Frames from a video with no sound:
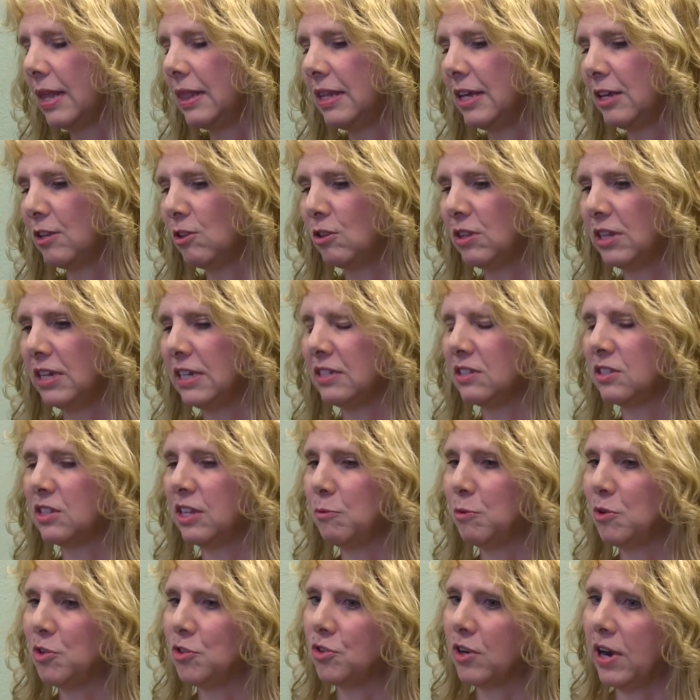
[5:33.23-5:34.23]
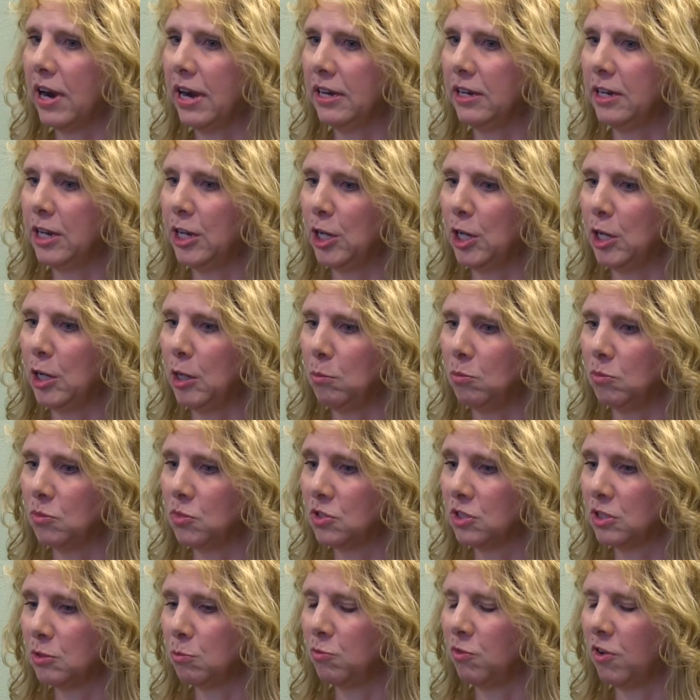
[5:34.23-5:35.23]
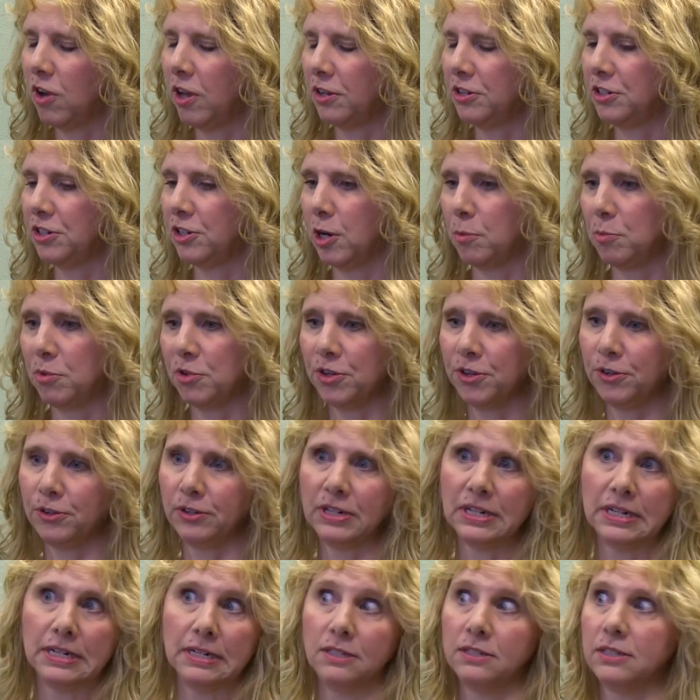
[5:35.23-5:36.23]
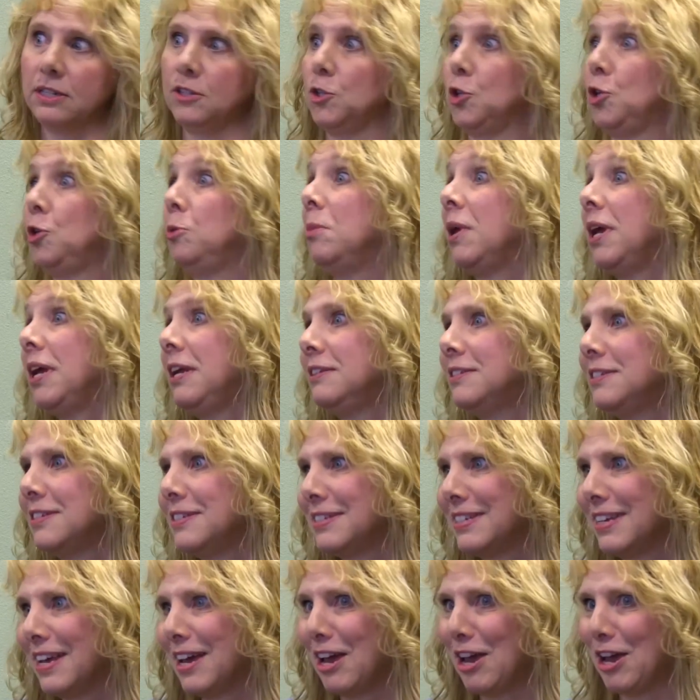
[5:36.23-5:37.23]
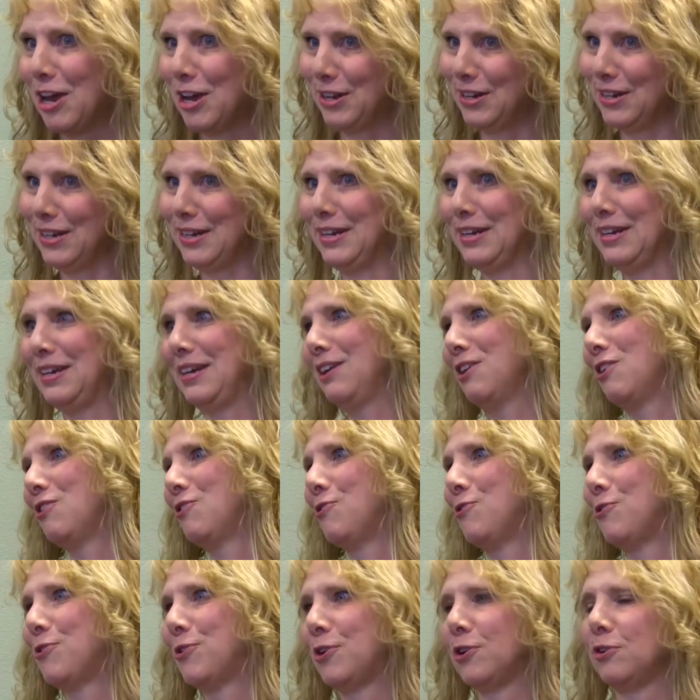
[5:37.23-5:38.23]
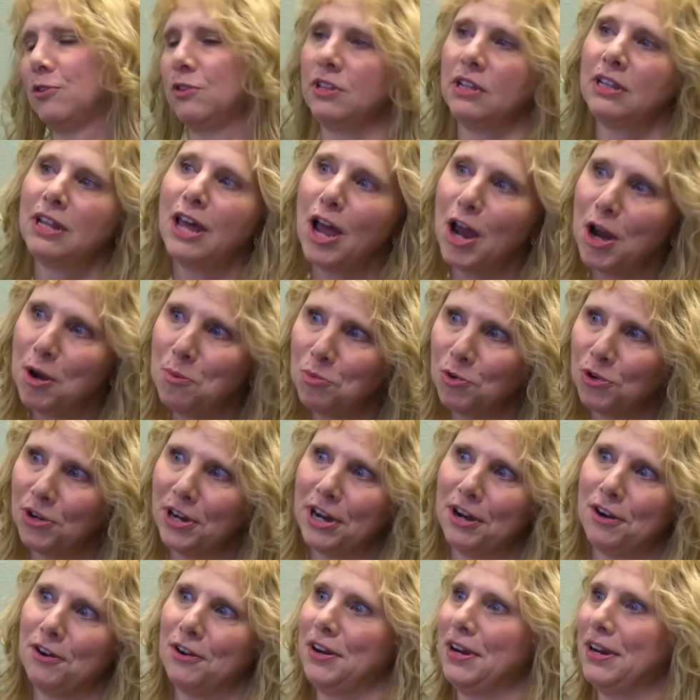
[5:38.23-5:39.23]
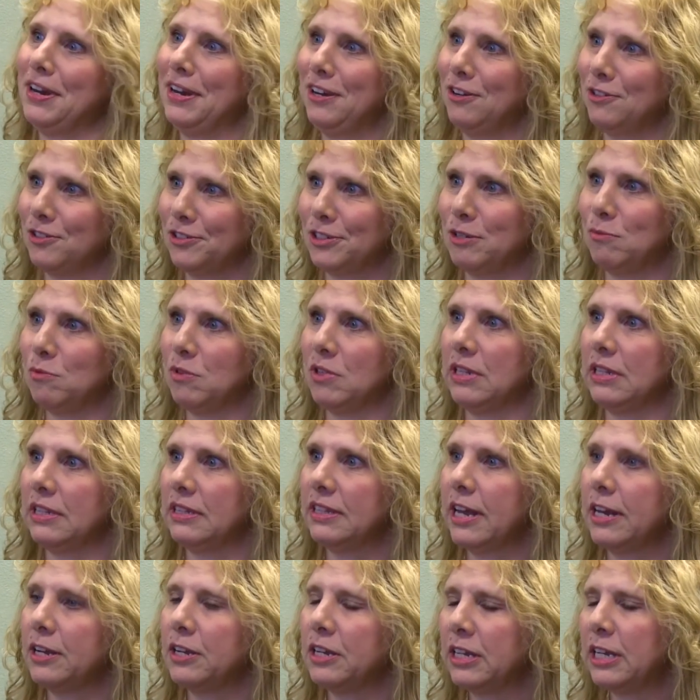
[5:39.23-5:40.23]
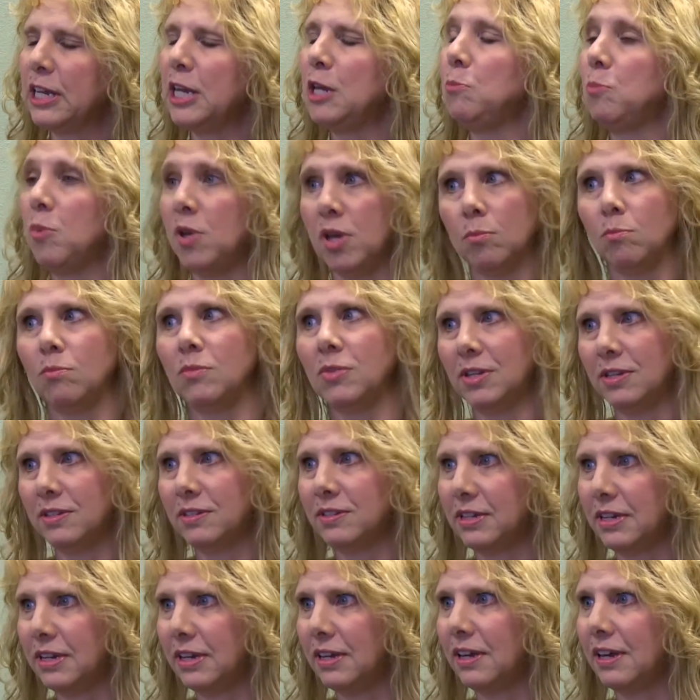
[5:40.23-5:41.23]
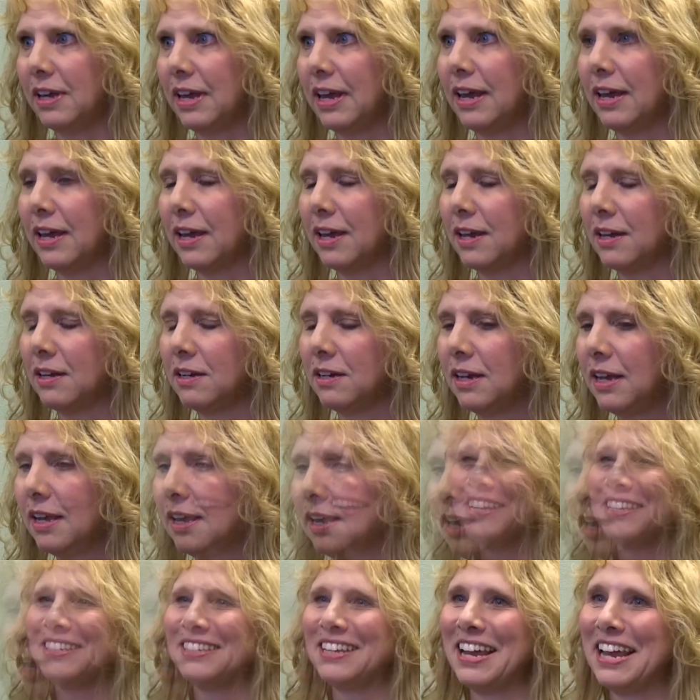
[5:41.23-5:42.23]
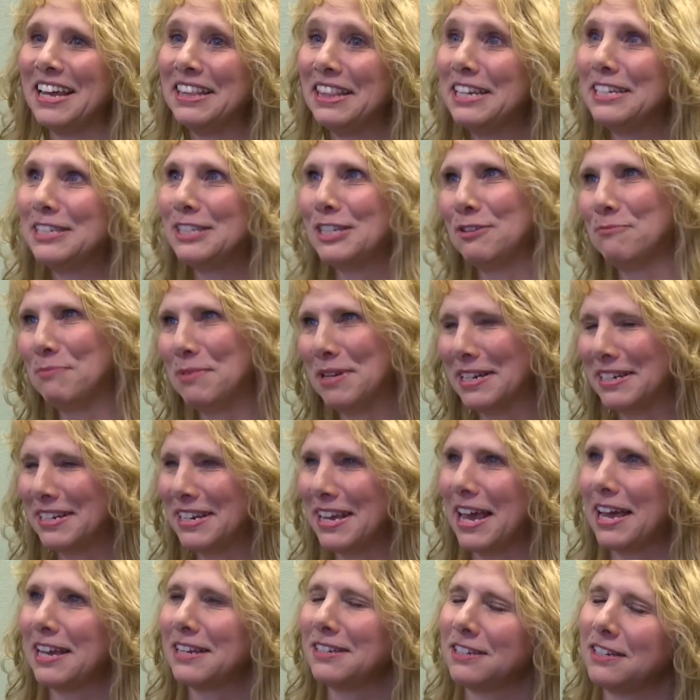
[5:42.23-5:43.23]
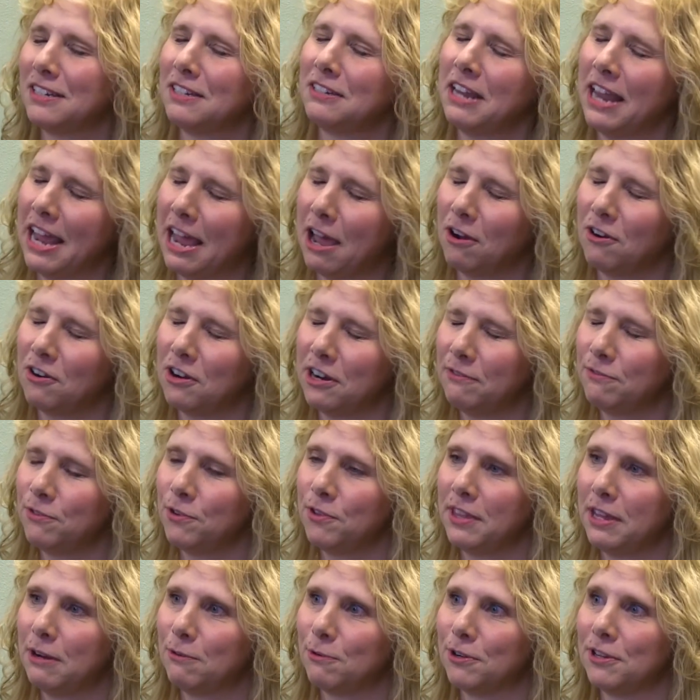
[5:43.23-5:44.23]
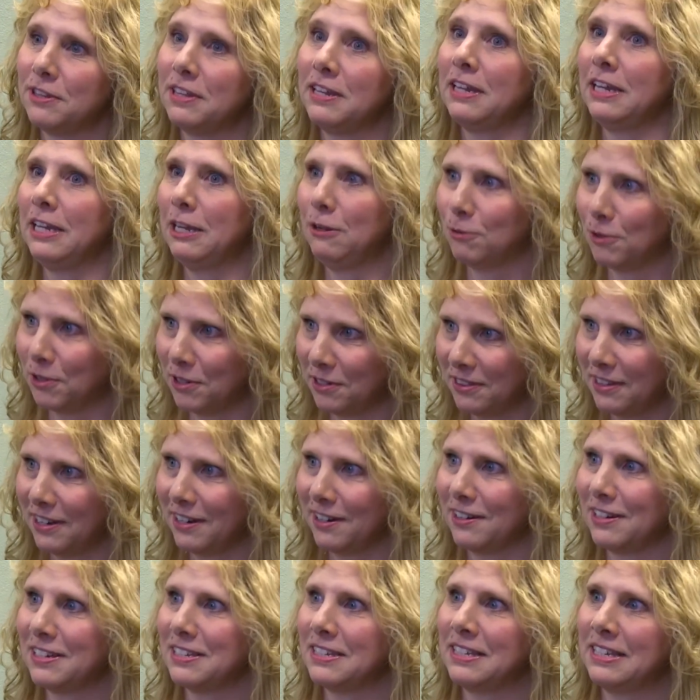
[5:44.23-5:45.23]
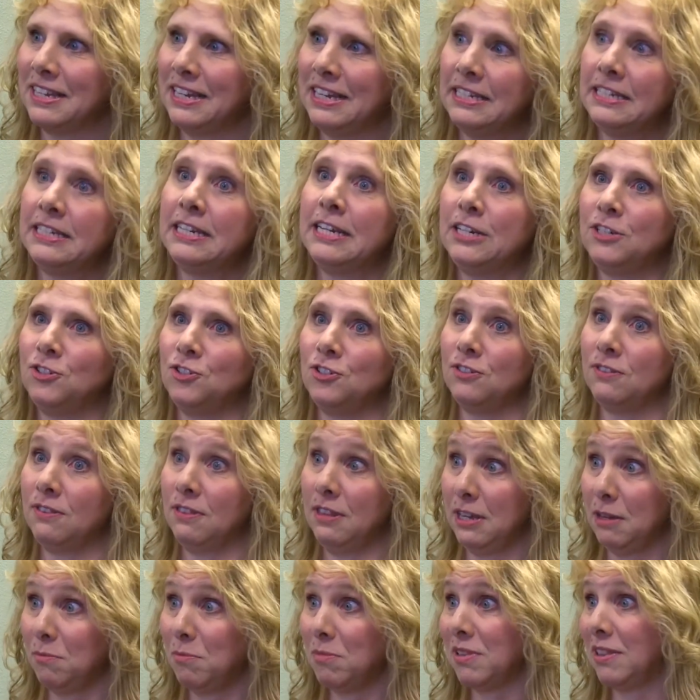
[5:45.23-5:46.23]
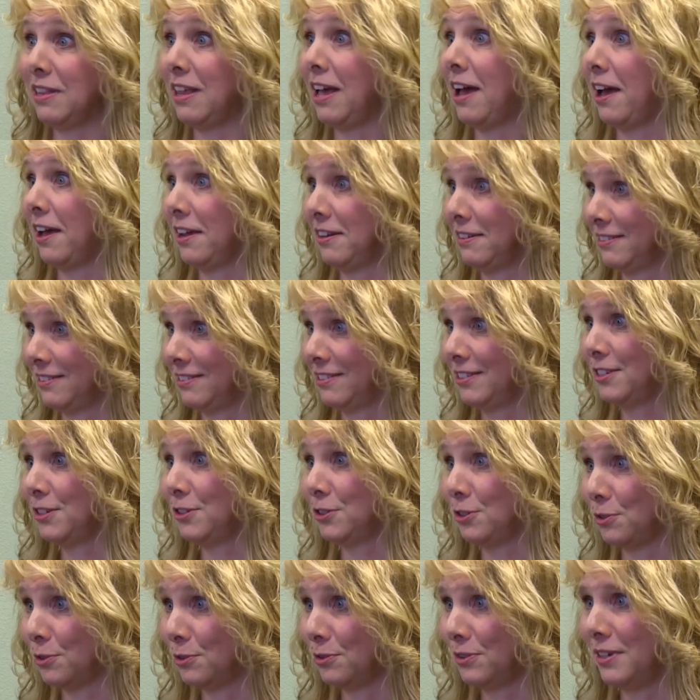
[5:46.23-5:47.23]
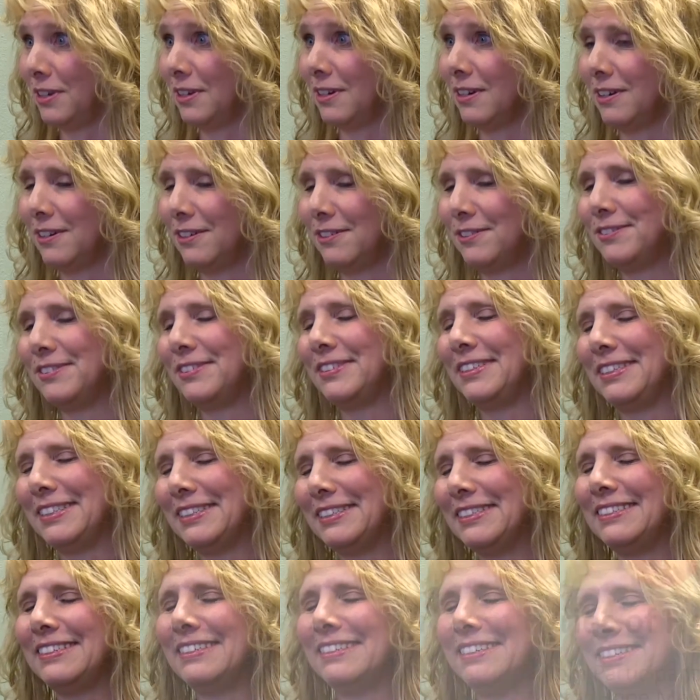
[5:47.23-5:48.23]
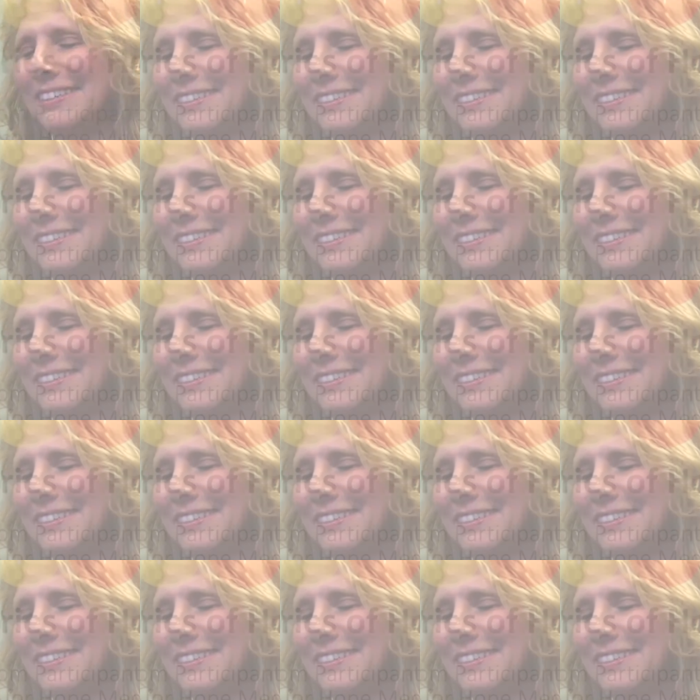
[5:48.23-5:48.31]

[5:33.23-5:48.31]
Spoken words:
The other things, they've been trying to get him some volunteer opportunities at the Humane Society or the library or something like that to keep him busy. And they sent me a text and how grateful they were that he worked there, because he teaches them a lot too, and